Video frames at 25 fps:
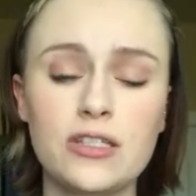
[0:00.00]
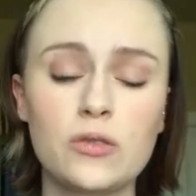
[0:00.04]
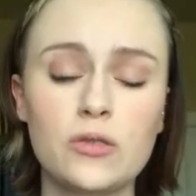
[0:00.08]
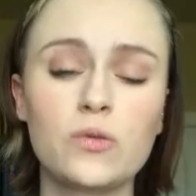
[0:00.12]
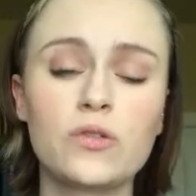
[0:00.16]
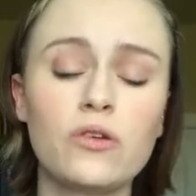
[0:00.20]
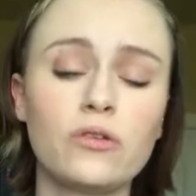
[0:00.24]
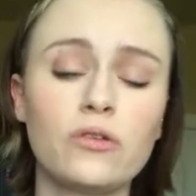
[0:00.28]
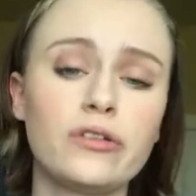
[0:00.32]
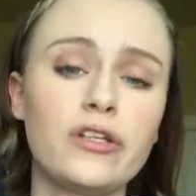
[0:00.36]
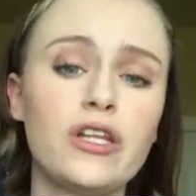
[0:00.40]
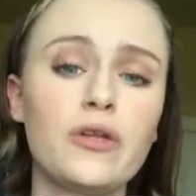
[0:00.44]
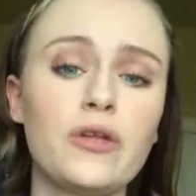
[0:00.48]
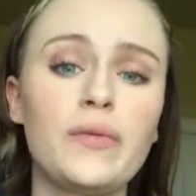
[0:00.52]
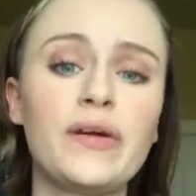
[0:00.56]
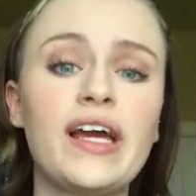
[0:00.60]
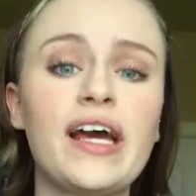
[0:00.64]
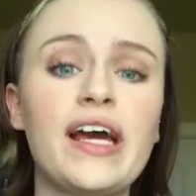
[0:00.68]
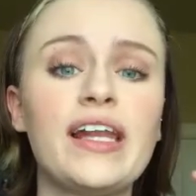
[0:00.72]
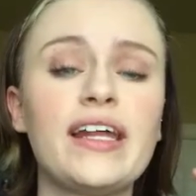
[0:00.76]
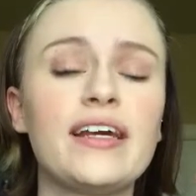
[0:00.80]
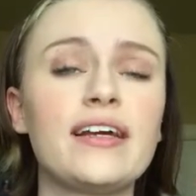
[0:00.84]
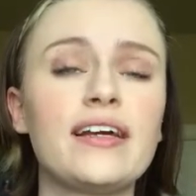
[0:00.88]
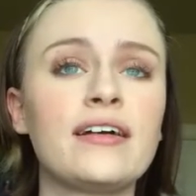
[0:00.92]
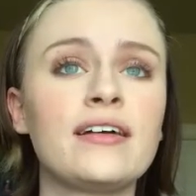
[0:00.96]
This was only the
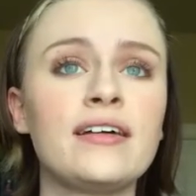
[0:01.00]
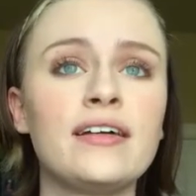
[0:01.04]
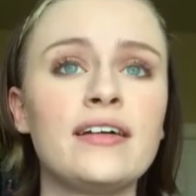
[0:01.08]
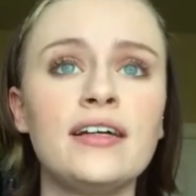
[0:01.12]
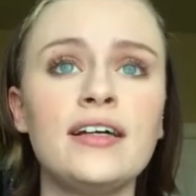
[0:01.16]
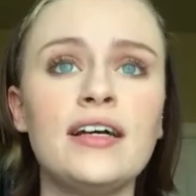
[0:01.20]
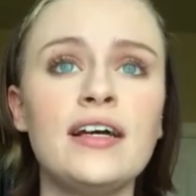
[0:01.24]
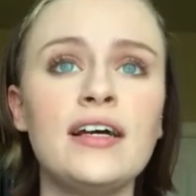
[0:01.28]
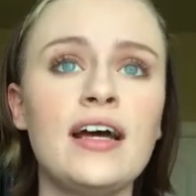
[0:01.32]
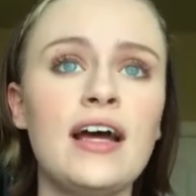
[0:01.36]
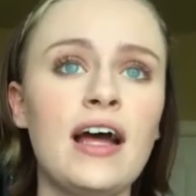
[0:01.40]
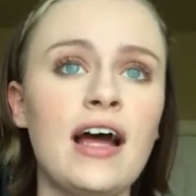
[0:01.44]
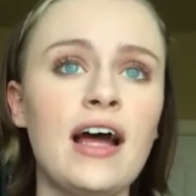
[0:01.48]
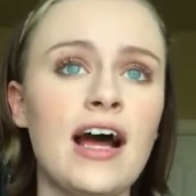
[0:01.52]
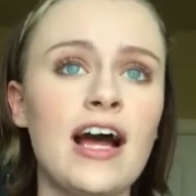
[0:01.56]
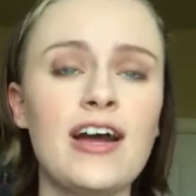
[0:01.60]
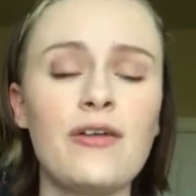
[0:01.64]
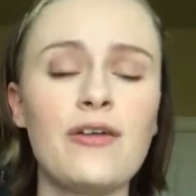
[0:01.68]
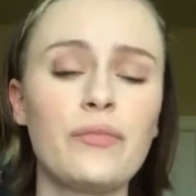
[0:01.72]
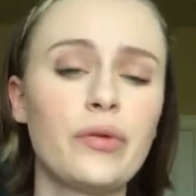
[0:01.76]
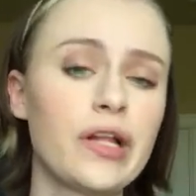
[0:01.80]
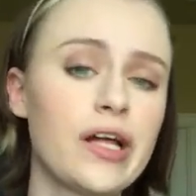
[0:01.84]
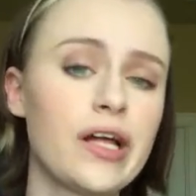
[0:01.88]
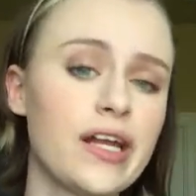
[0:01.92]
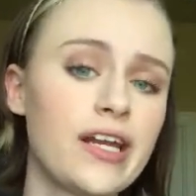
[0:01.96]
beginning.
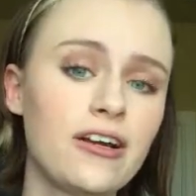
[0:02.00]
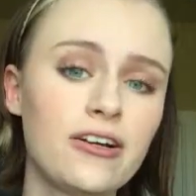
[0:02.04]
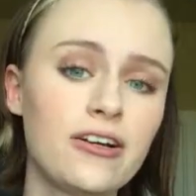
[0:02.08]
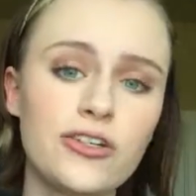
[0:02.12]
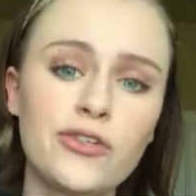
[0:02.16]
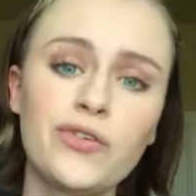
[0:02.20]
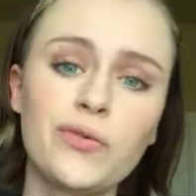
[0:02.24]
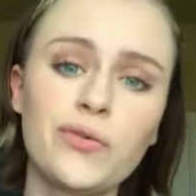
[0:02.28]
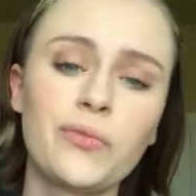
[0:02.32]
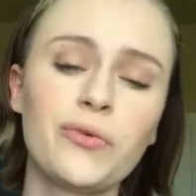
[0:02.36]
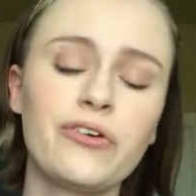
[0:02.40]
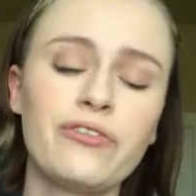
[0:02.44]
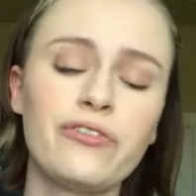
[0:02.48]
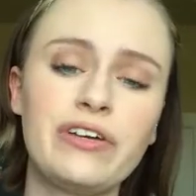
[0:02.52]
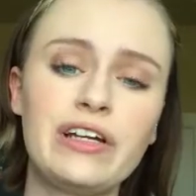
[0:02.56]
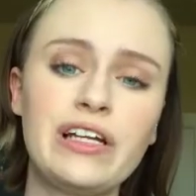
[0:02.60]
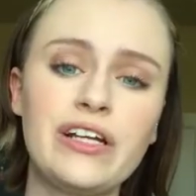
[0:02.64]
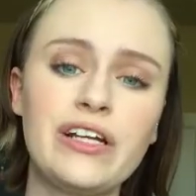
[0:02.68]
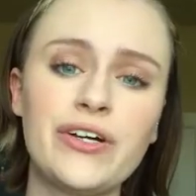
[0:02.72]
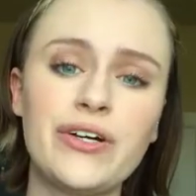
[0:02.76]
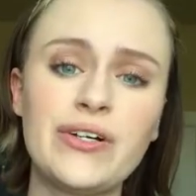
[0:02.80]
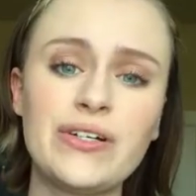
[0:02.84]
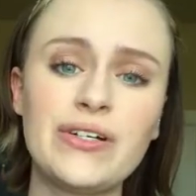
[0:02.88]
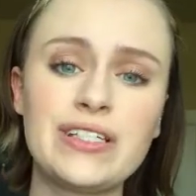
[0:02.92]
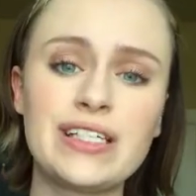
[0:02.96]
I'm planning on doing more
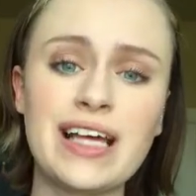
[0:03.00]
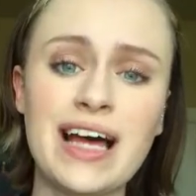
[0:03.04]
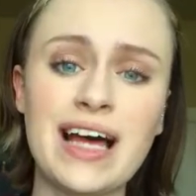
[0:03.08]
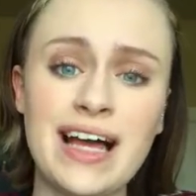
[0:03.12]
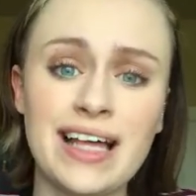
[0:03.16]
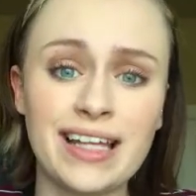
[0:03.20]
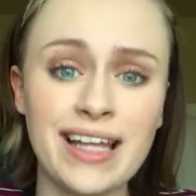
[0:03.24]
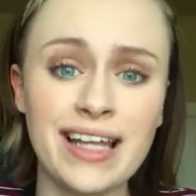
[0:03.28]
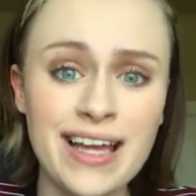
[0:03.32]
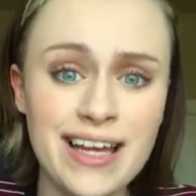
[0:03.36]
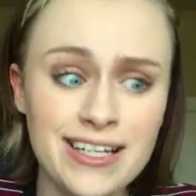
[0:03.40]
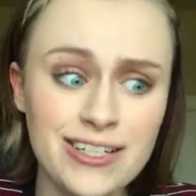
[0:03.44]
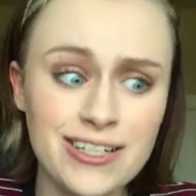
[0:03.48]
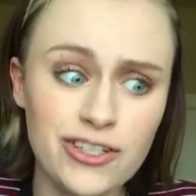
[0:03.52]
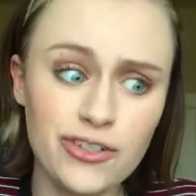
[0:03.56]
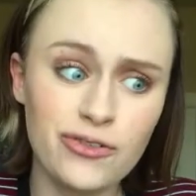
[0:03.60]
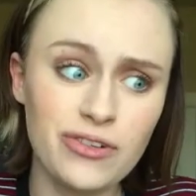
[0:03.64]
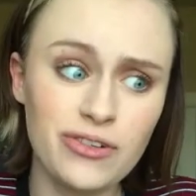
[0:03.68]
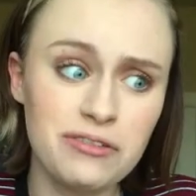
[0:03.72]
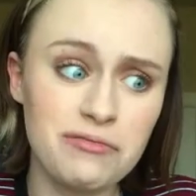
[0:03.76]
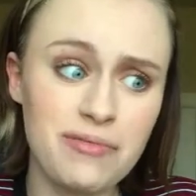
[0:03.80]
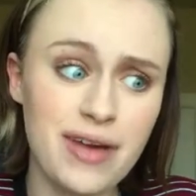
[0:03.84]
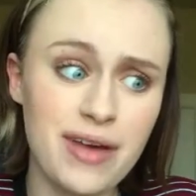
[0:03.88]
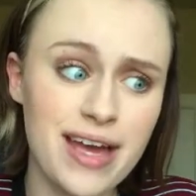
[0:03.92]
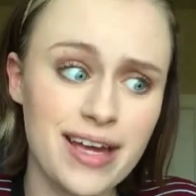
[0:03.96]
videos. I like
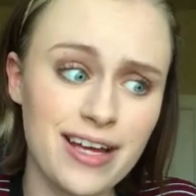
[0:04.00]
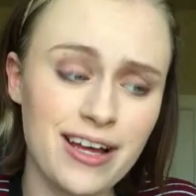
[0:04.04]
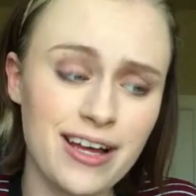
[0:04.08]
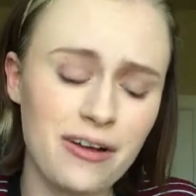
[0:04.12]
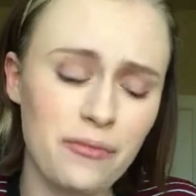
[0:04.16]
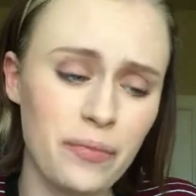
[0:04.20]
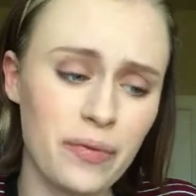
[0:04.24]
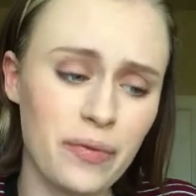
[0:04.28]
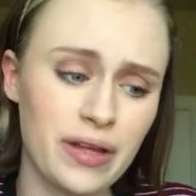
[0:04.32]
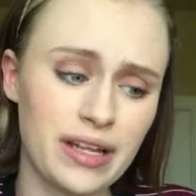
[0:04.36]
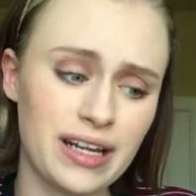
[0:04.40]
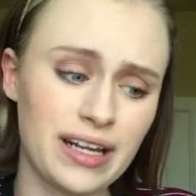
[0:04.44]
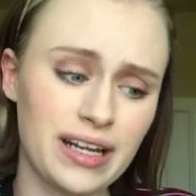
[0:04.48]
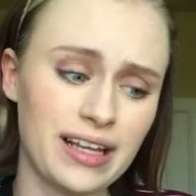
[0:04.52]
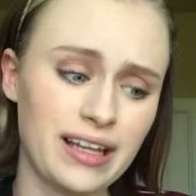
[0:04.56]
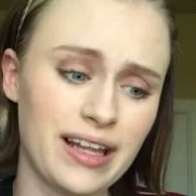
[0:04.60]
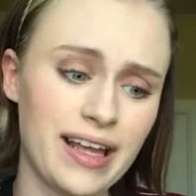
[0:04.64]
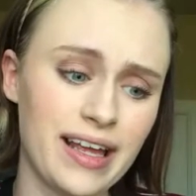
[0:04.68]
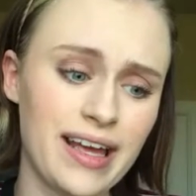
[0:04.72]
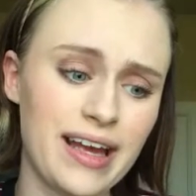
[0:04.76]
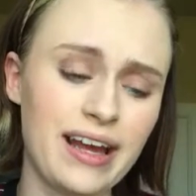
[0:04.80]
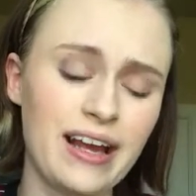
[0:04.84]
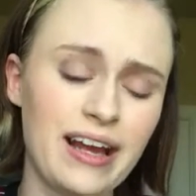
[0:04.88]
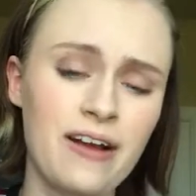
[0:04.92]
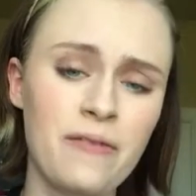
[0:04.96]
doing makeup and I
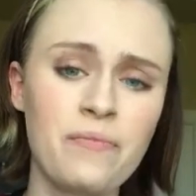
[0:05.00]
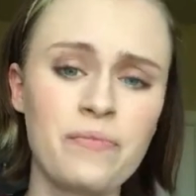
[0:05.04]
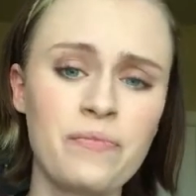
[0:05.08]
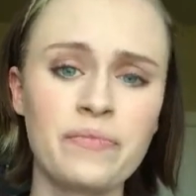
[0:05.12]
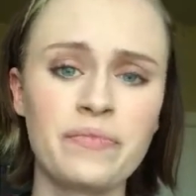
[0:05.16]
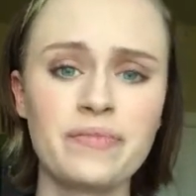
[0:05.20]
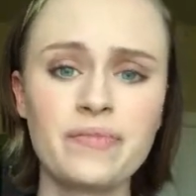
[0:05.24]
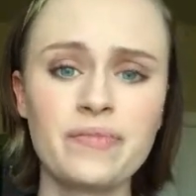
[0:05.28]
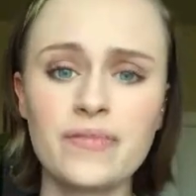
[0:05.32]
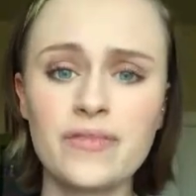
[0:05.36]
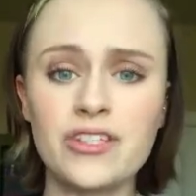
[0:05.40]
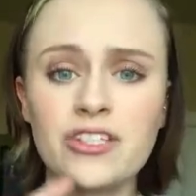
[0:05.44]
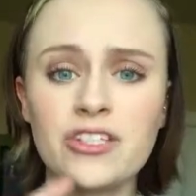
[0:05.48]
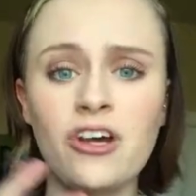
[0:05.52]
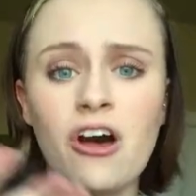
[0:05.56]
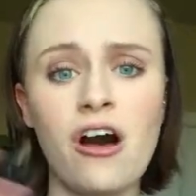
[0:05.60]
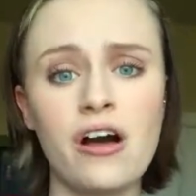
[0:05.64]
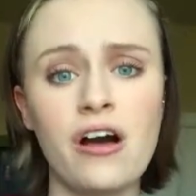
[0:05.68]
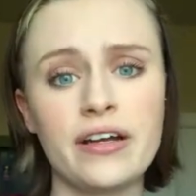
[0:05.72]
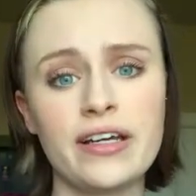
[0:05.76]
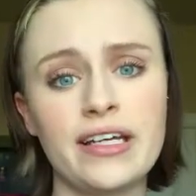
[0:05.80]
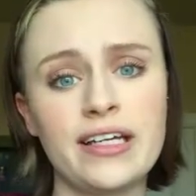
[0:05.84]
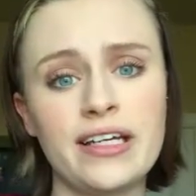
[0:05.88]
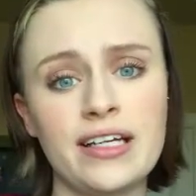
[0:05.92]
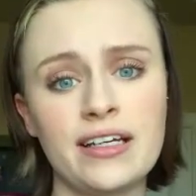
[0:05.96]
like
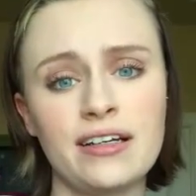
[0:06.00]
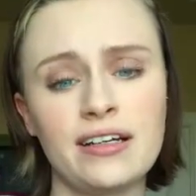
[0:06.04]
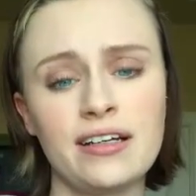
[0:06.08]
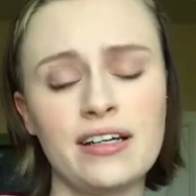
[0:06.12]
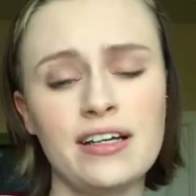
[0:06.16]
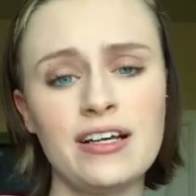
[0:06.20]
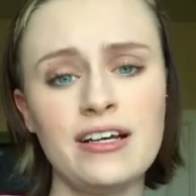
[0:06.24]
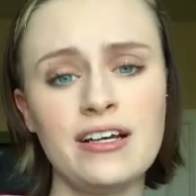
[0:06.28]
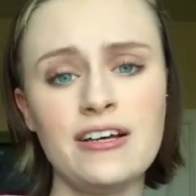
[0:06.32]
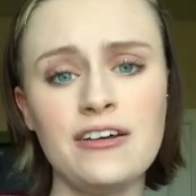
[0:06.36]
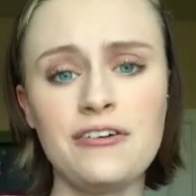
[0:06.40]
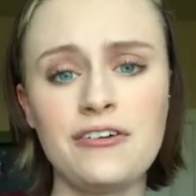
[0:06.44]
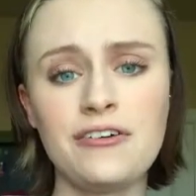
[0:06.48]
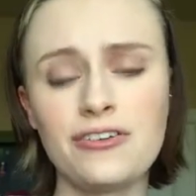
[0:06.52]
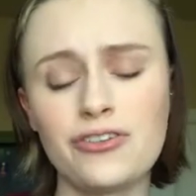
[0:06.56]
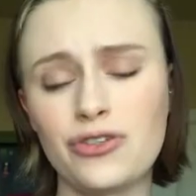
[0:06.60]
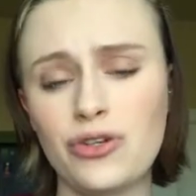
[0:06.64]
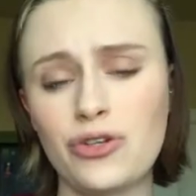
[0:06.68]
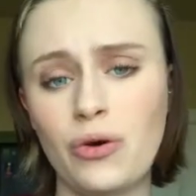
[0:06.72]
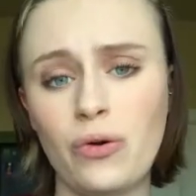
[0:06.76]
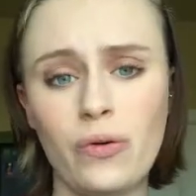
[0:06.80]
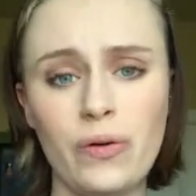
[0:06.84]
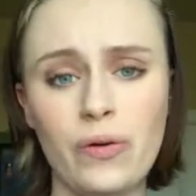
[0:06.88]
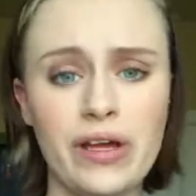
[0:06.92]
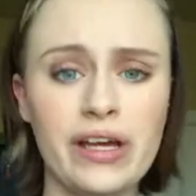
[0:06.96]
talking,
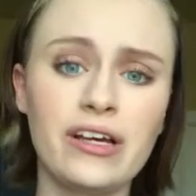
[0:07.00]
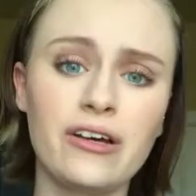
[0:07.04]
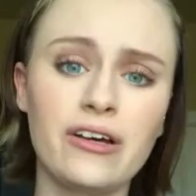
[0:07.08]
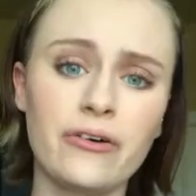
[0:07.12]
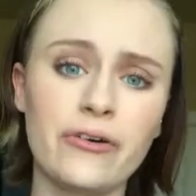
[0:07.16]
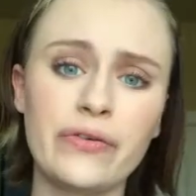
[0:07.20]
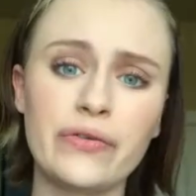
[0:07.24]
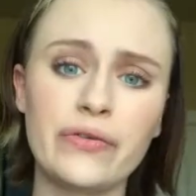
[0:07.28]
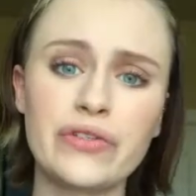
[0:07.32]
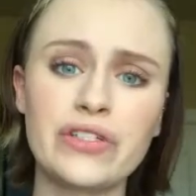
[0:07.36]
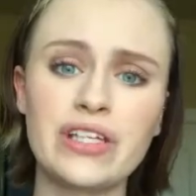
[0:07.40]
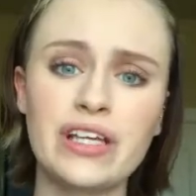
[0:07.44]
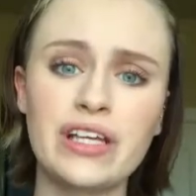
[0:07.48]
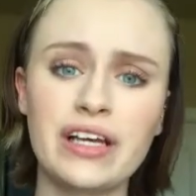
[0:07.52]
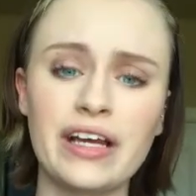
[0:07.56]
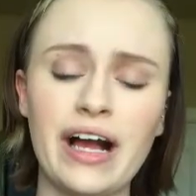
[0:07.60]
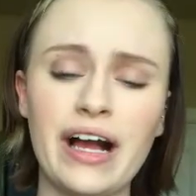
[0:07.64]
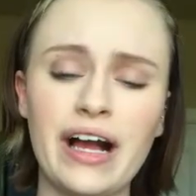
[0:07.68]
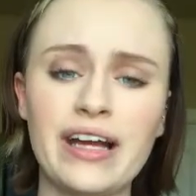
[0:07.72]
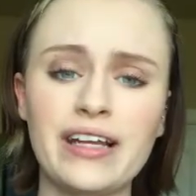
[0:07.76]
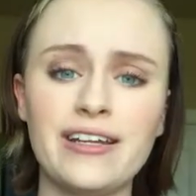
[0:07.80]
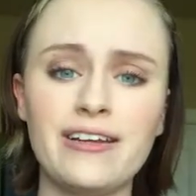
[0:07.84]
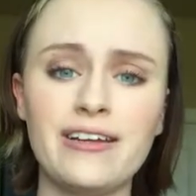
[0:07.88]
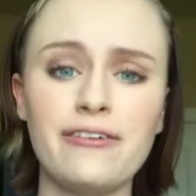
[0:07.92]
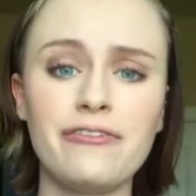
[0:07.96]
so it goes
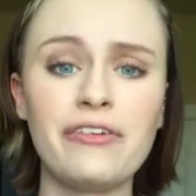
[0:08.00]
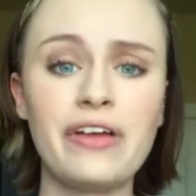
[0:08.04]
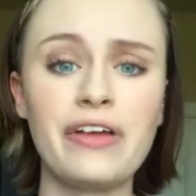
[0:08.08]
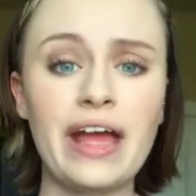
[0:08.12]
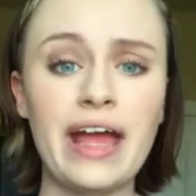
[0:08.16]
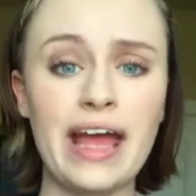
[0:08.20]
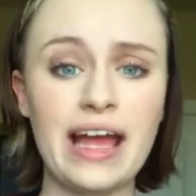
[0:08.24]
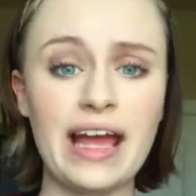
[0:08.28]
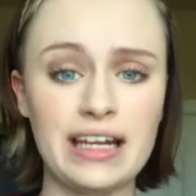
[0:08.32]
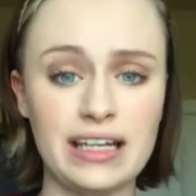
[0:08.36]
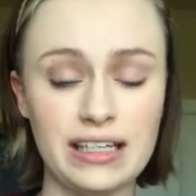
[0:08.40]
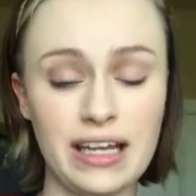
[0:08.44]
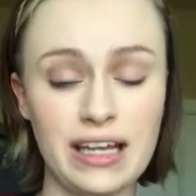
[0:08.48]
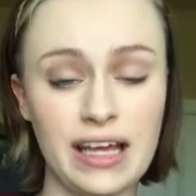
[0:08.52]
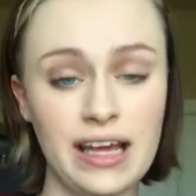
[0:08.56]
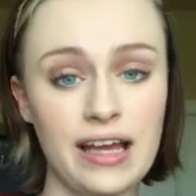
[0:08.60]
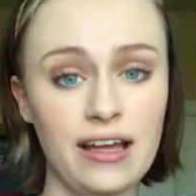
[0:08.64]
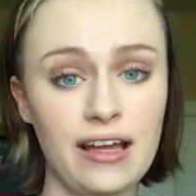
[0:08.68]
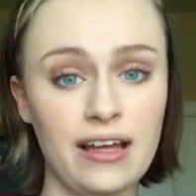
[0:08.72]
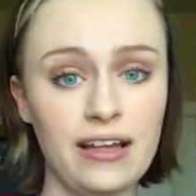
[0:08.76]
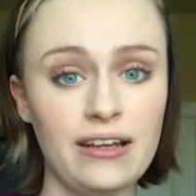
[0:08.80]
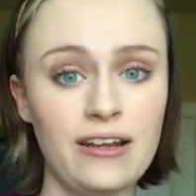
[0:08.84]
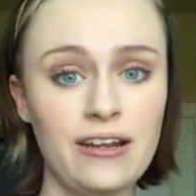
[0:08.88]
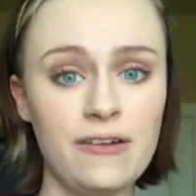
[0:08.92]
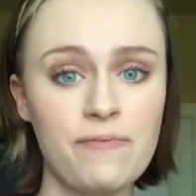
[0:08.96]
kind of hand in
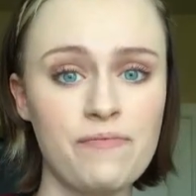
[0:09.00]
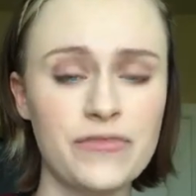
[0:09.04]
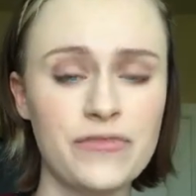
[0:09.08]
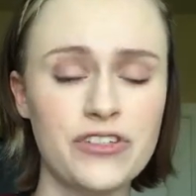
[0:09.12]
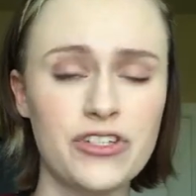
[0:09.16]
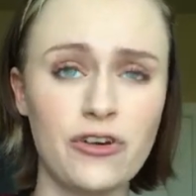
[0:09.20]
hand.